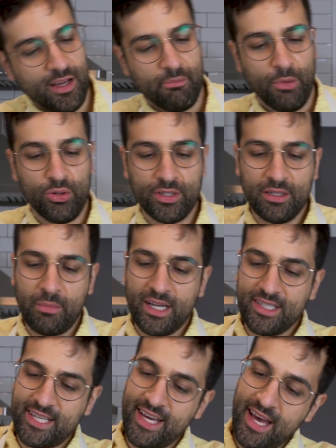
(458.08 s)
Molding my
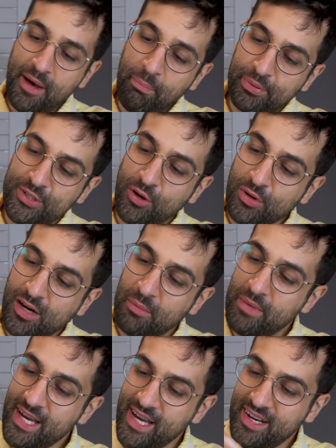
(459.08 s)
tip, don't
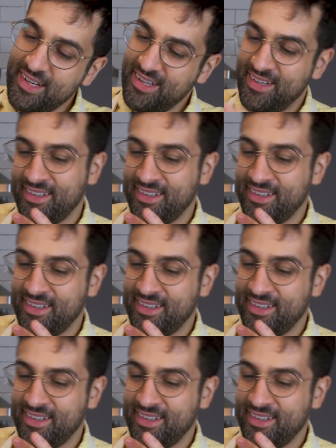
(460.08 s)
come in.